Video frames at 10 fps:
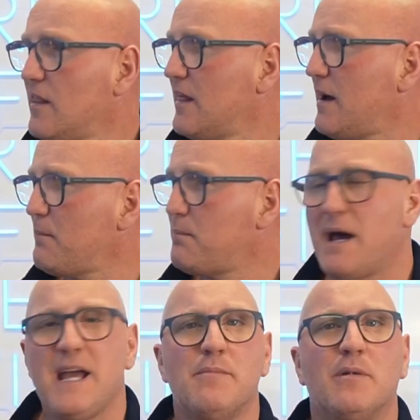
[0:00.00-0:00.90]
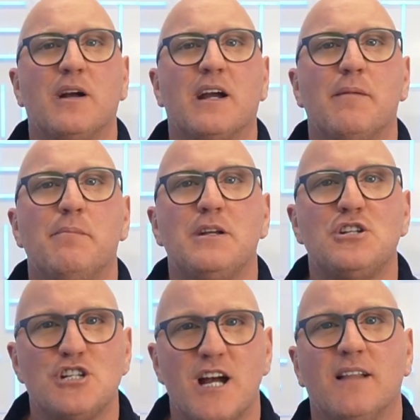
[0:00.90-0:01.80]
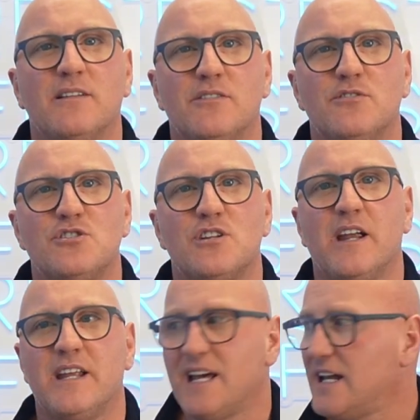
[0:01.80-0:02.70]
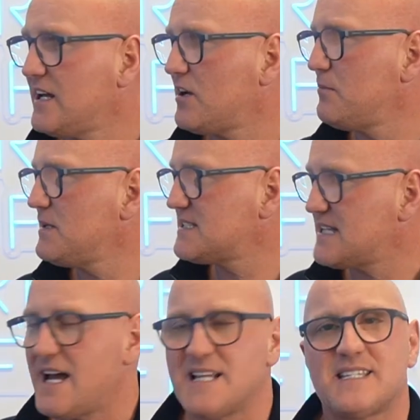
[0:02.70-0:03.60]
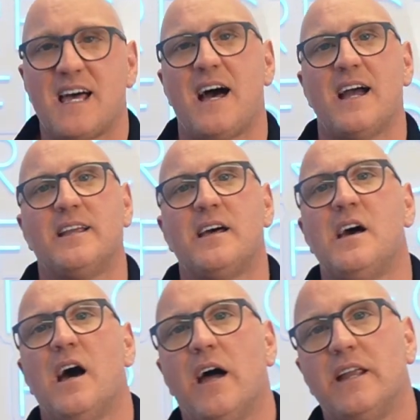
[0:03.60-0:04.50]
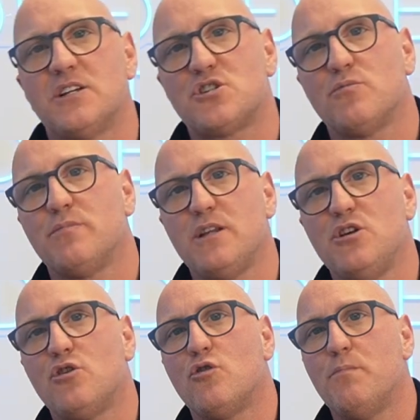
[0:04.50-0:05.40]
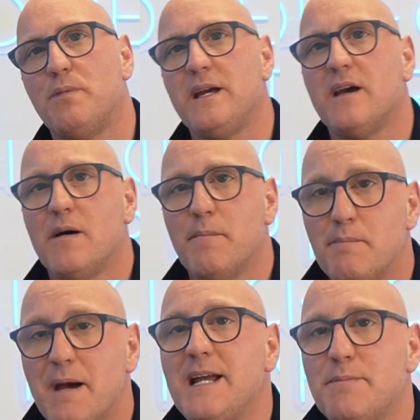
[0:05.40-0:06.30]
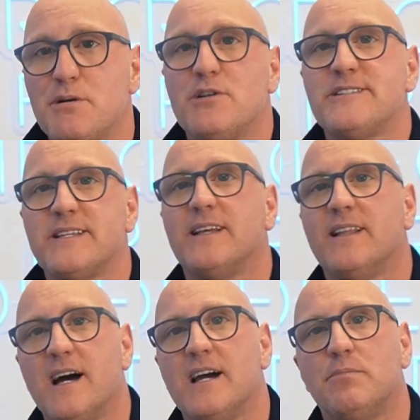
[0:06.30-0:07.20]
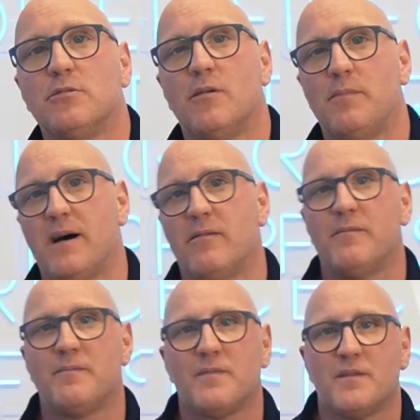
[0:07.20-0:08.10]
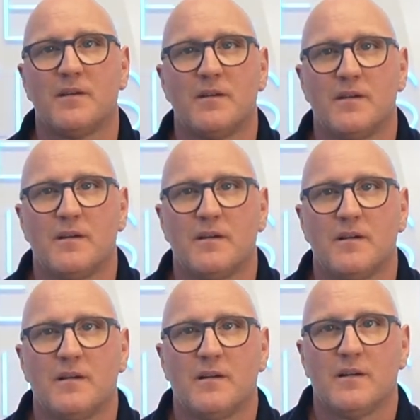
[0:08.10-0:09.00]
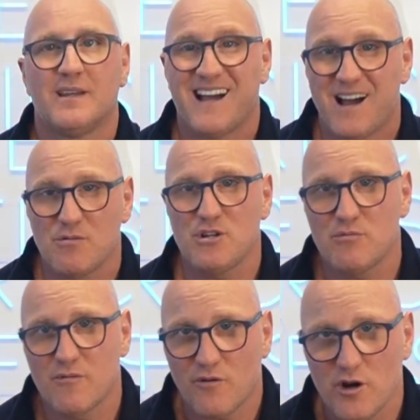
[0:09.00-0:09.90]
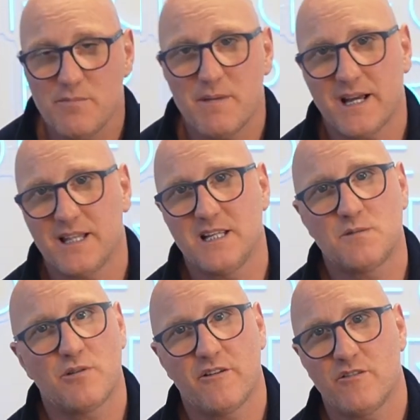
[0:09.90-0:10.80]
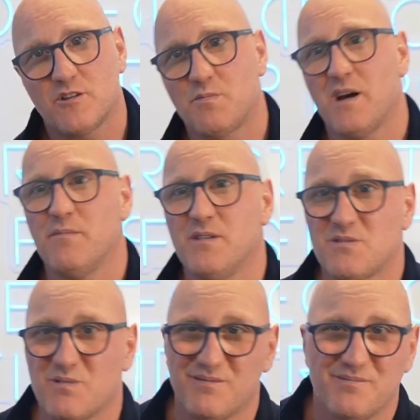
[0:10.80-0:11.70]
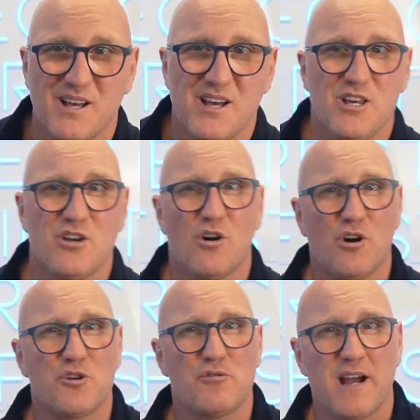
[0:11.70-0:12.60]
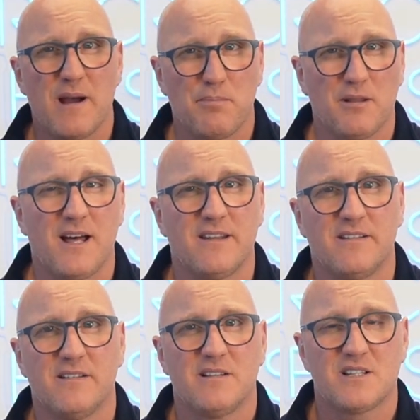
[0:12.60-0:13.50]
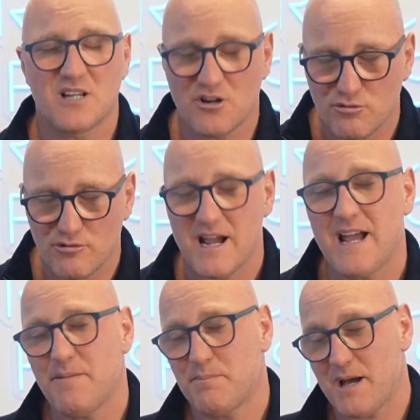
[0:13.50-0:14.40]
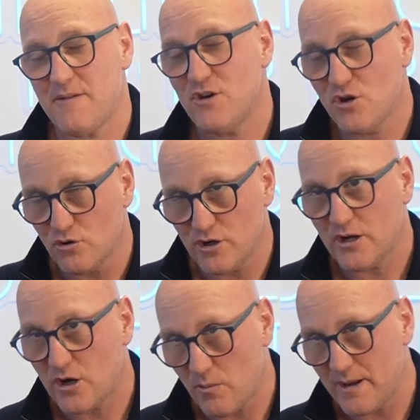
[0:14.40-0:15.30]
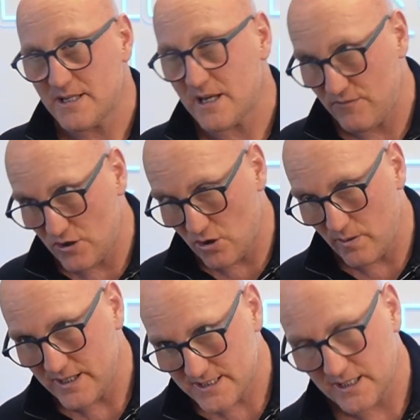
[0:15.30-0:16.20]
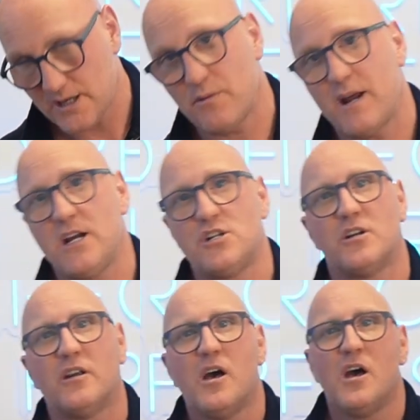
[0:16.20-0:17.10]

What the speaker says: that payment can be challenged, and again it can be set aside, and it's something you could be made personally liable about. Now, how do you avoid making these preference payments? Well, you've got to create a plan to create, if you're going into liquidation,